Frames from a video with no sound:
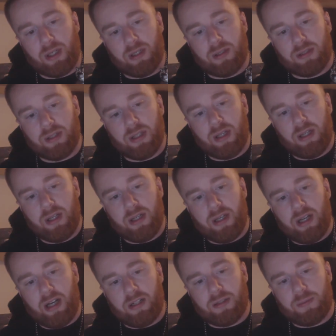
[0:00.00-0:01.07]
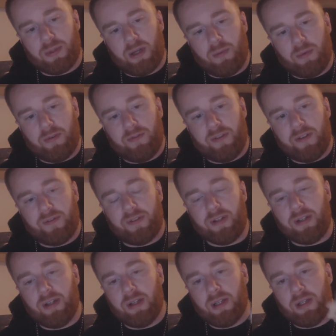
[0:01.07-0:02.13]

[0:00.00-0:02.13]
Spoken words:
watts. I'll just put it on 150.